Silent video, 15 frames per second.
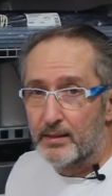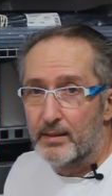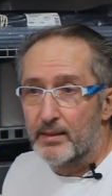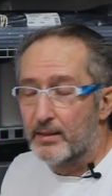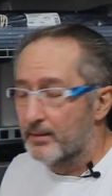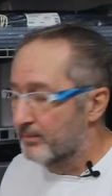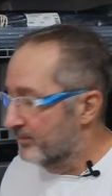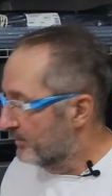
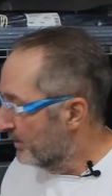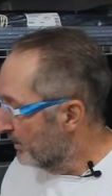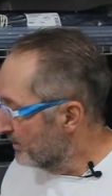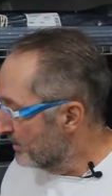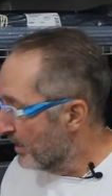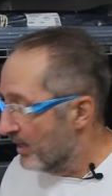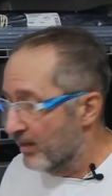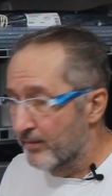does
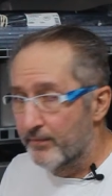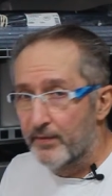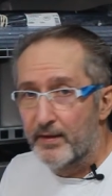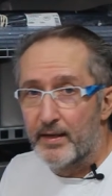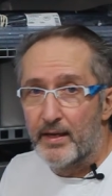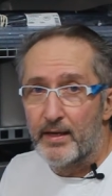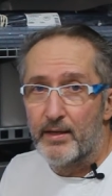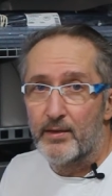have
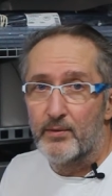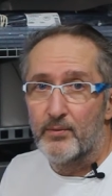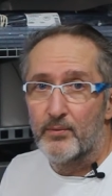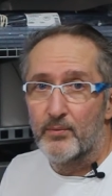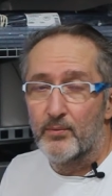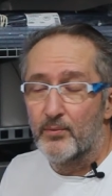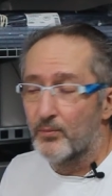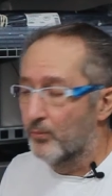a
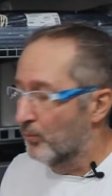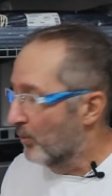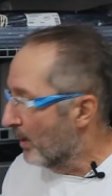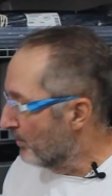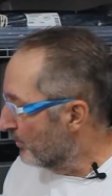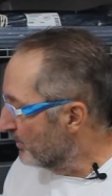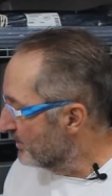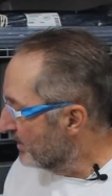
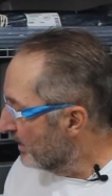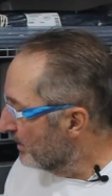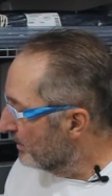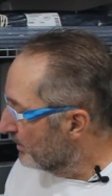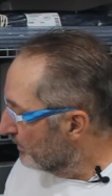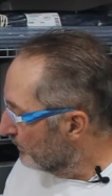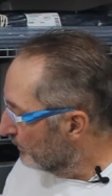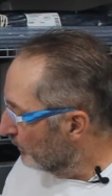
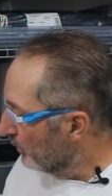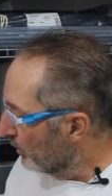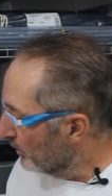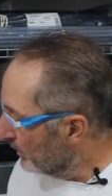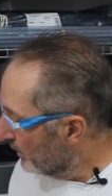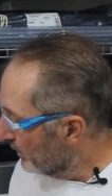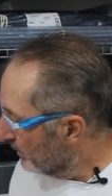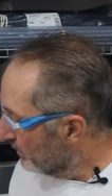representative
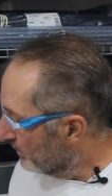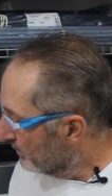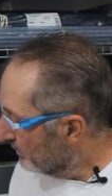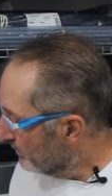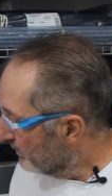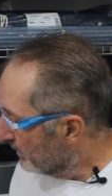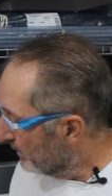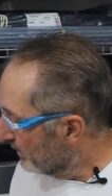look
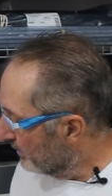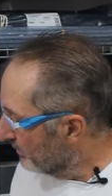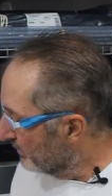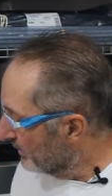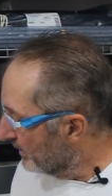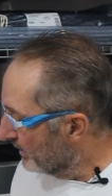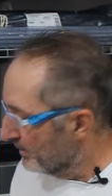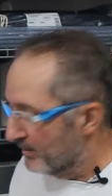
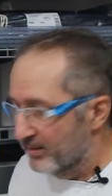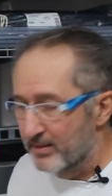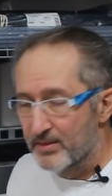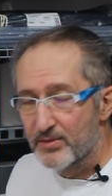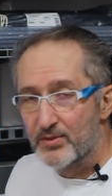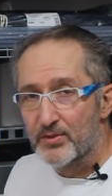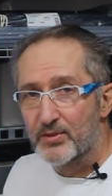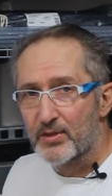that
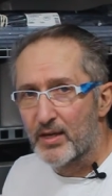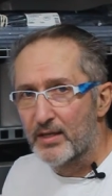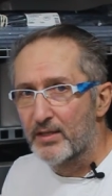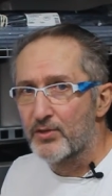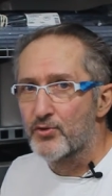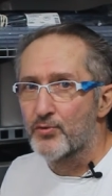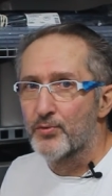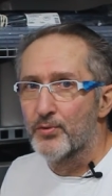is kind of
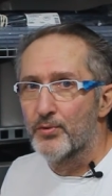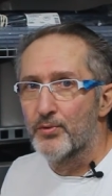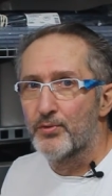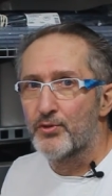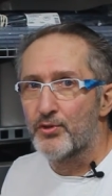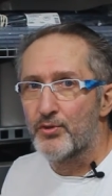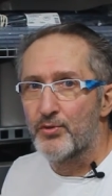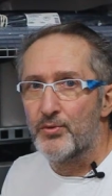true
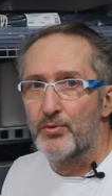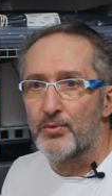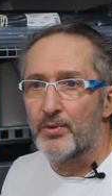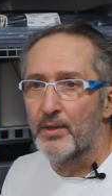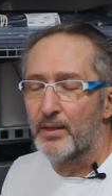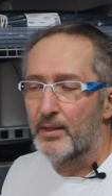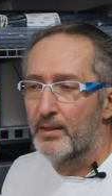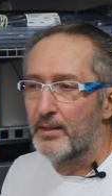to
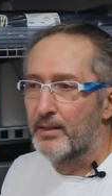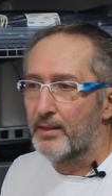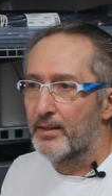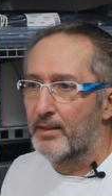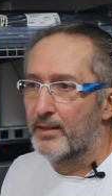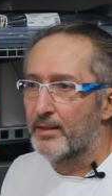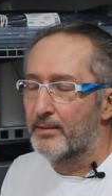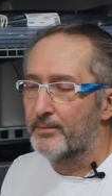
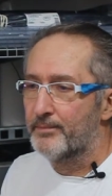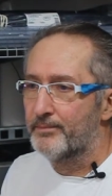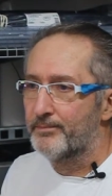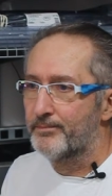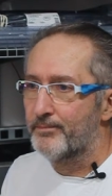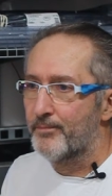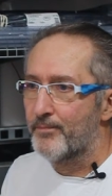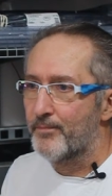
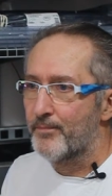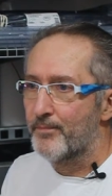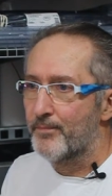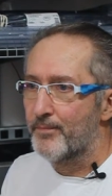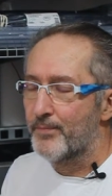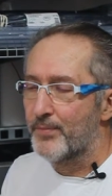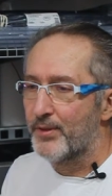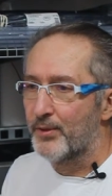
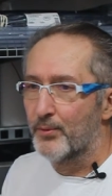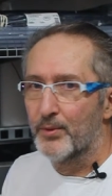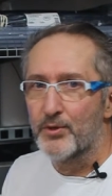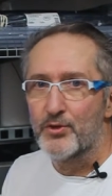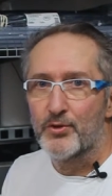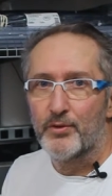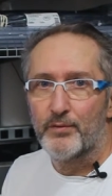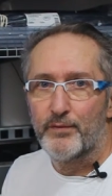the
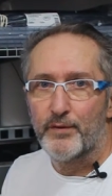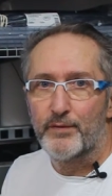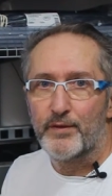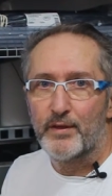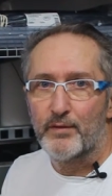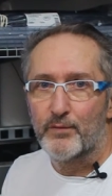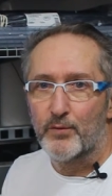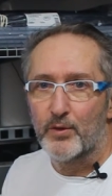original
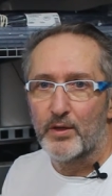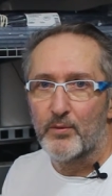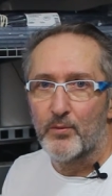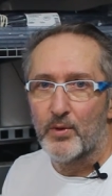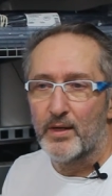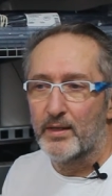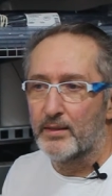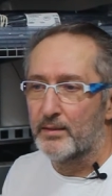
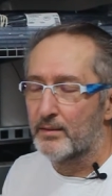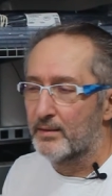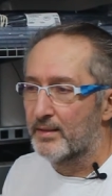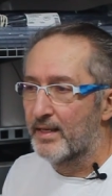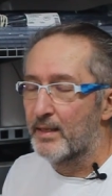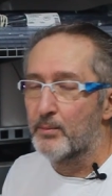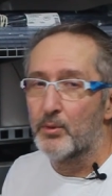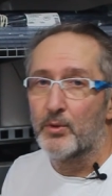1541
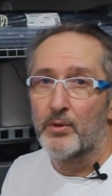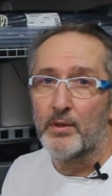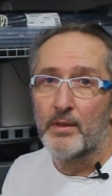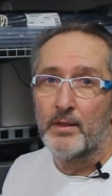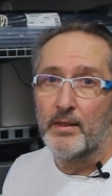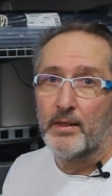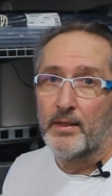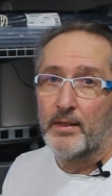label
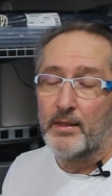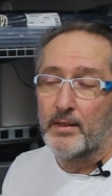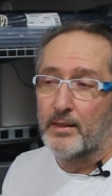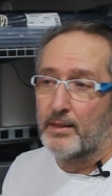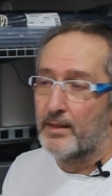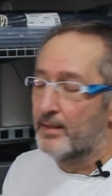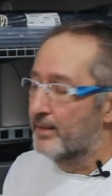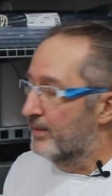
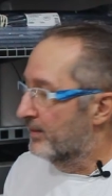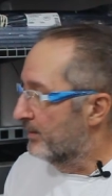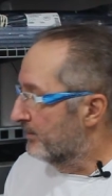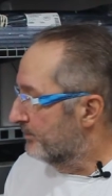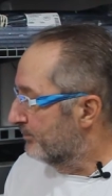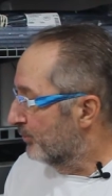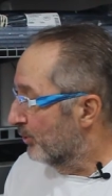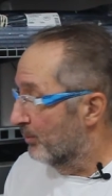or
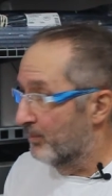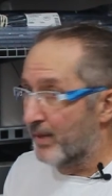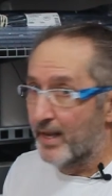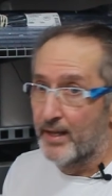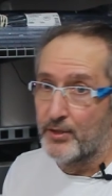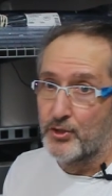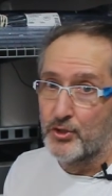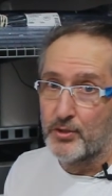
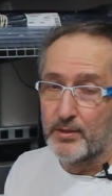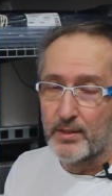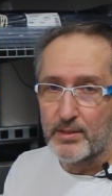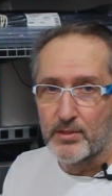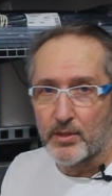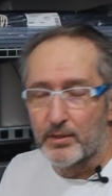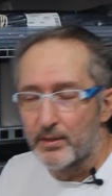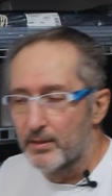badge that's
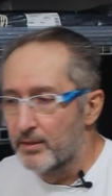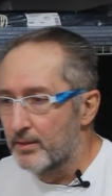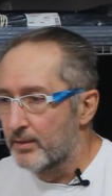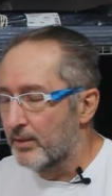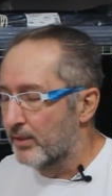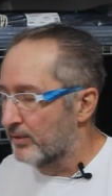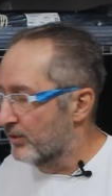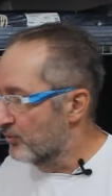on the